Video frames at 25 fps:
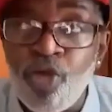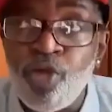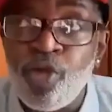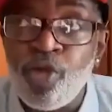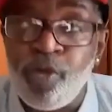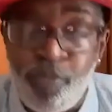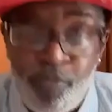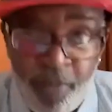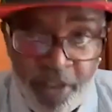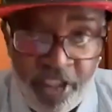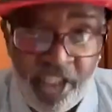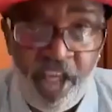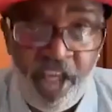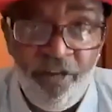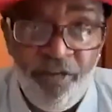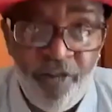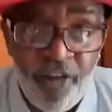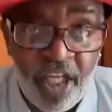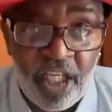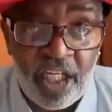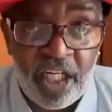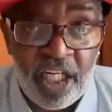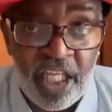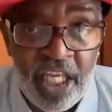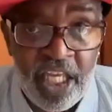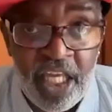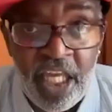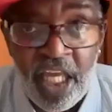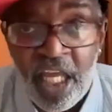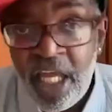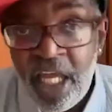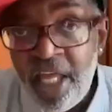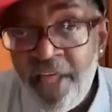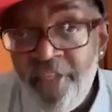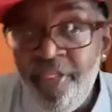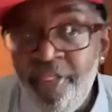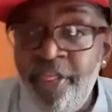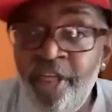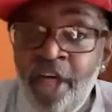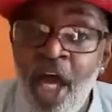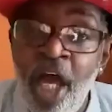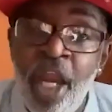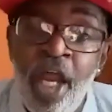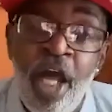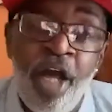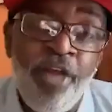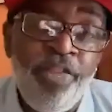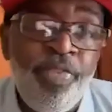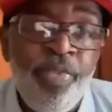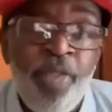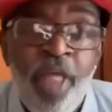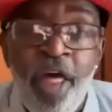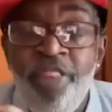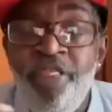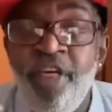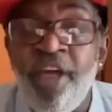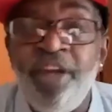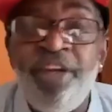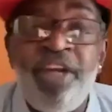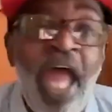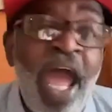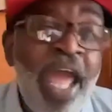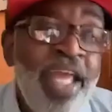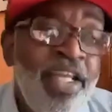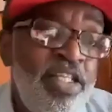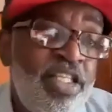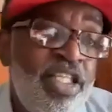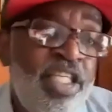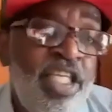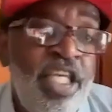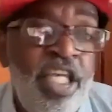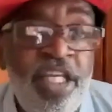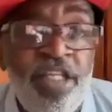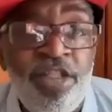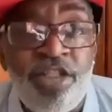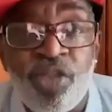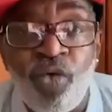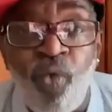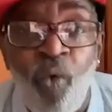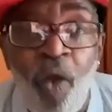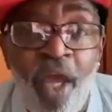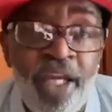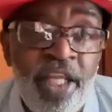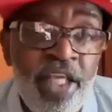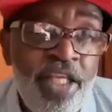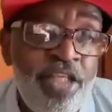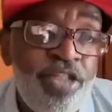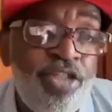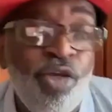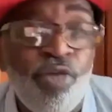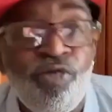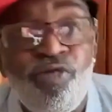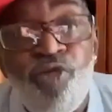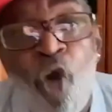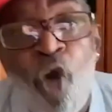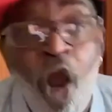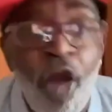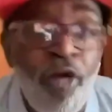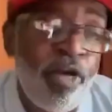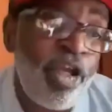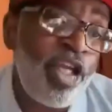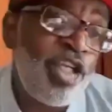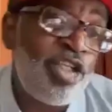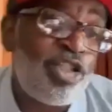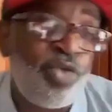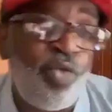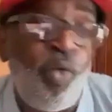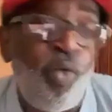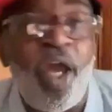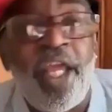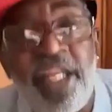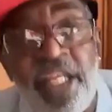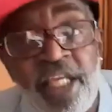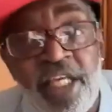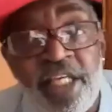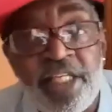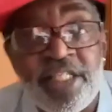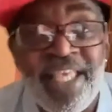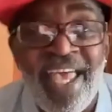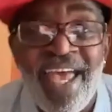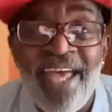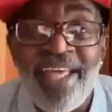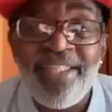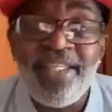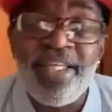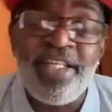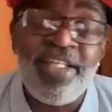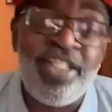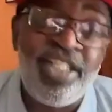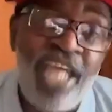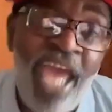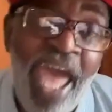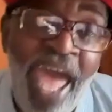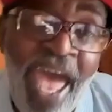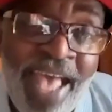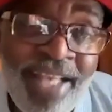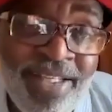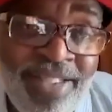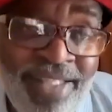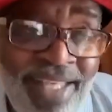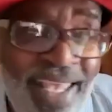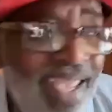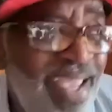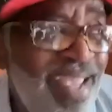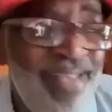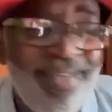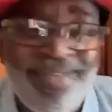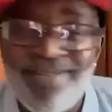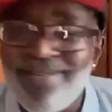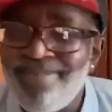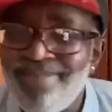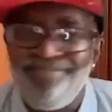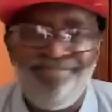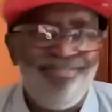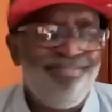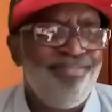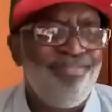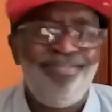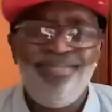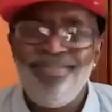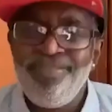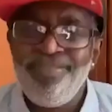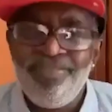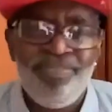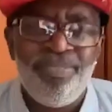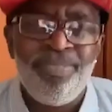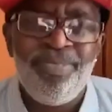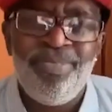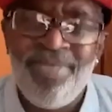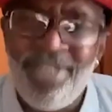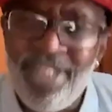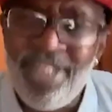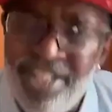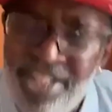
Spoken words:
specifically the 1920s, the Roaring 20s, the Jazz Age. The